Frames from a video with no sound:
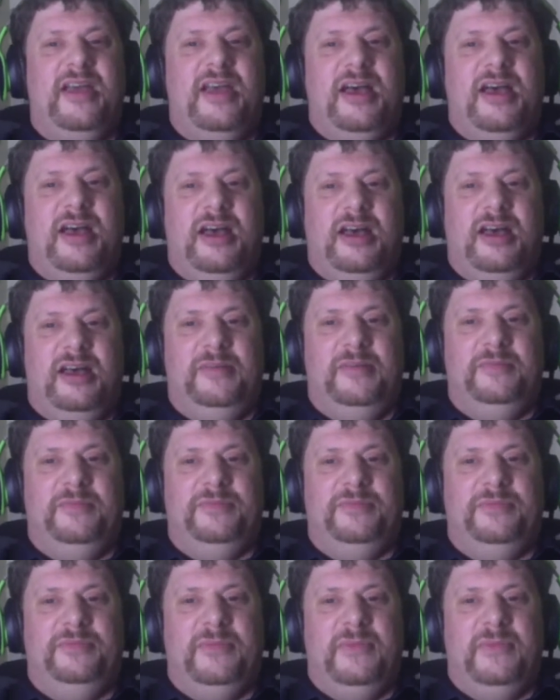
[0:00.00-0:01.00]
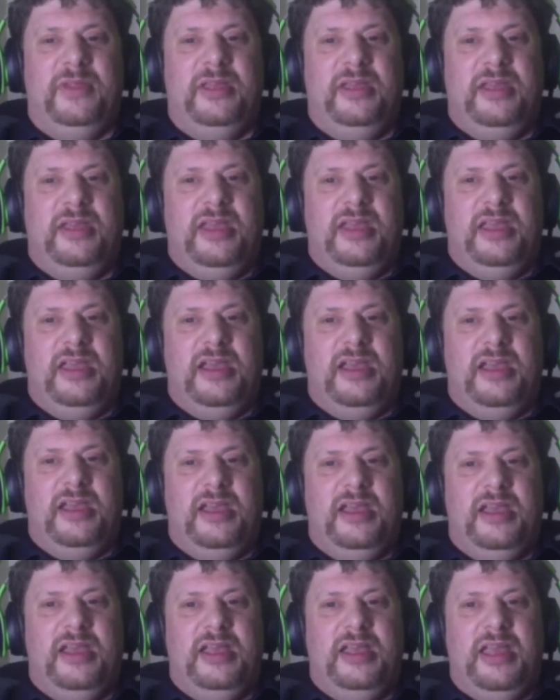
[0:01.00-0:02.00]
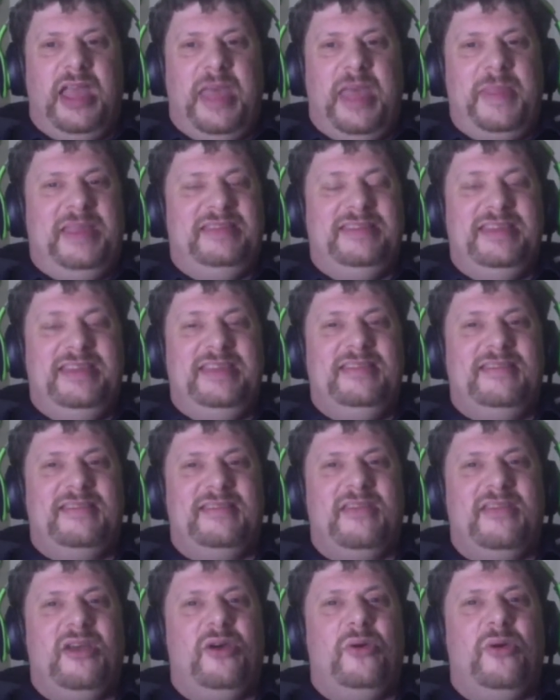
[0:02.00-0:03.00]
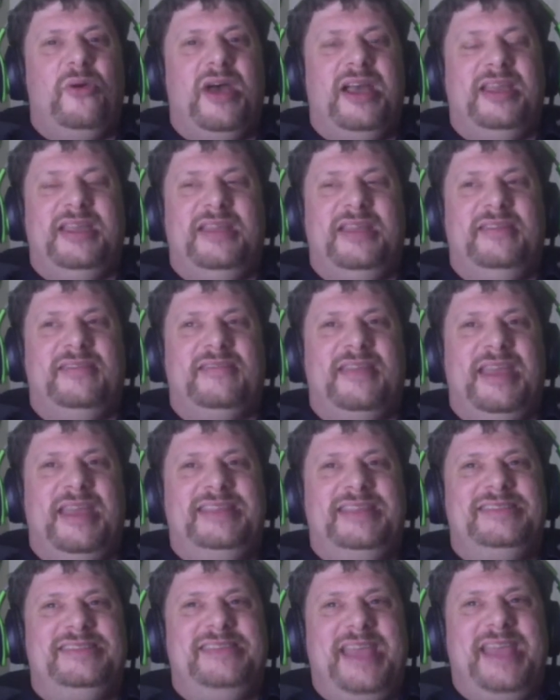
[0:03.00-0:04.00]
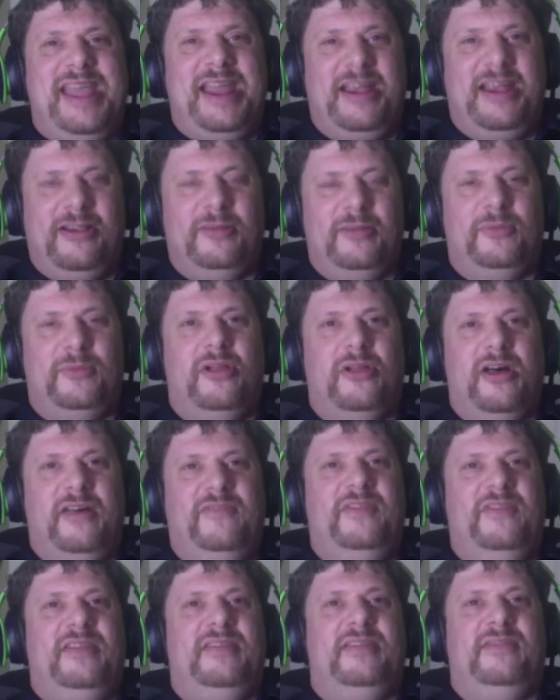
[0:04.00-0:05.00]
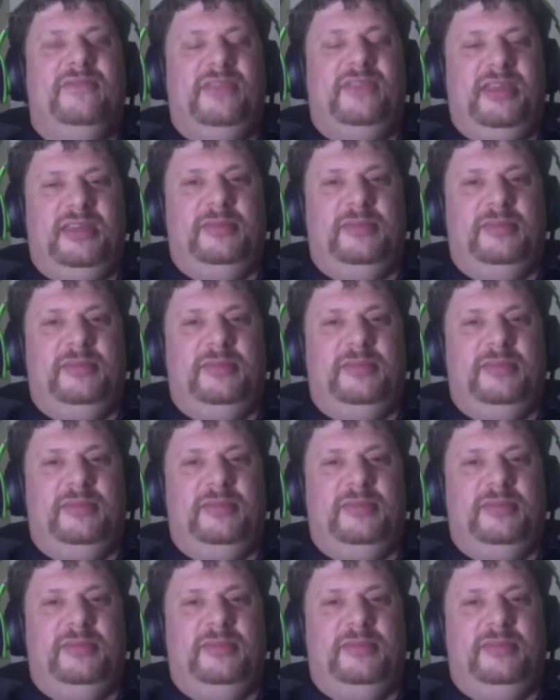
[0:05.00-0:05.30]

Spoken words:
And they did so against a terrible offensive team.